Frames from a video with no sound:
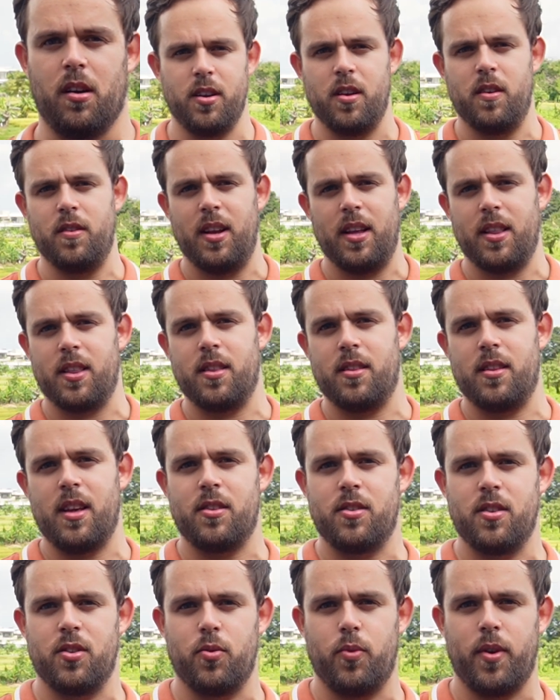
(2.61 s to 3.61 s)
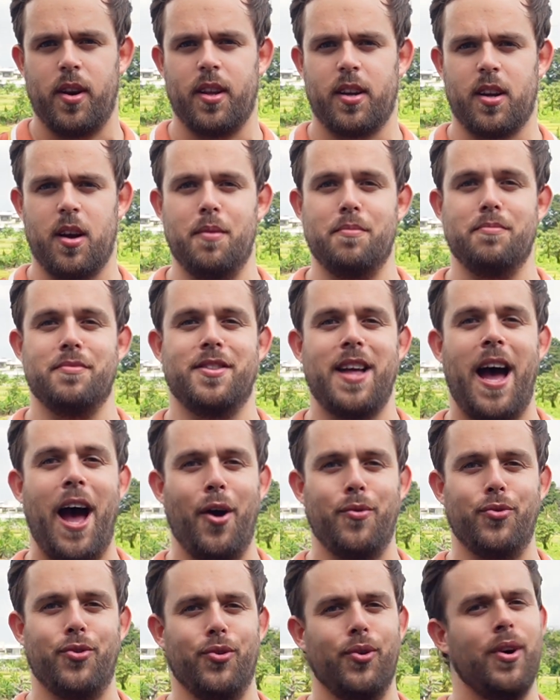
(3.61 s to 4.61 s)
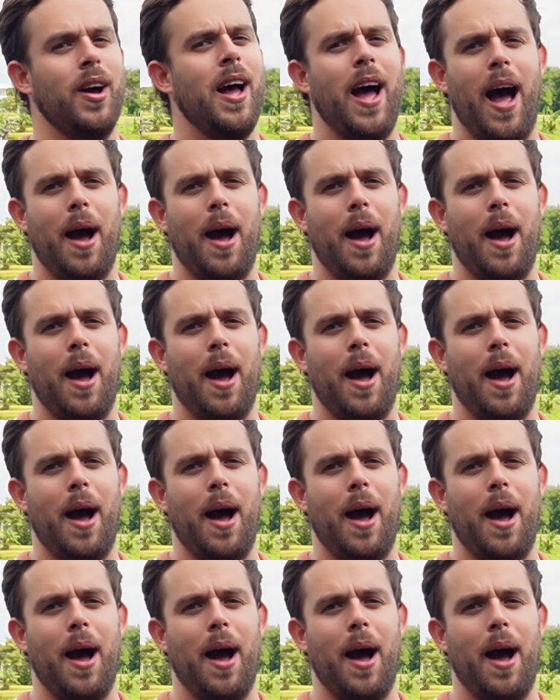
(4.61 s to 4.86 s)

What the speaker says: You know, that's just what it comes down to.